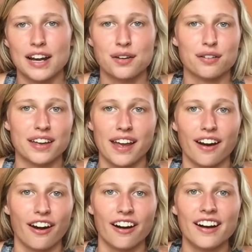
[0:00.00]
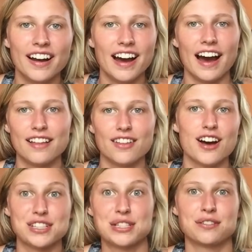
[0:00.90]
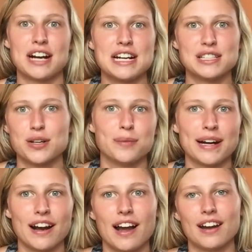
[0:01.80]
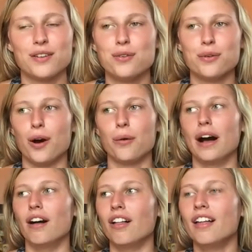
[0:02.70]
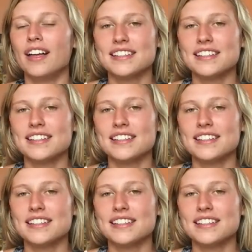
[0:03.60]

I don't care. I lost the race. Oh my god, Ooh, oh well.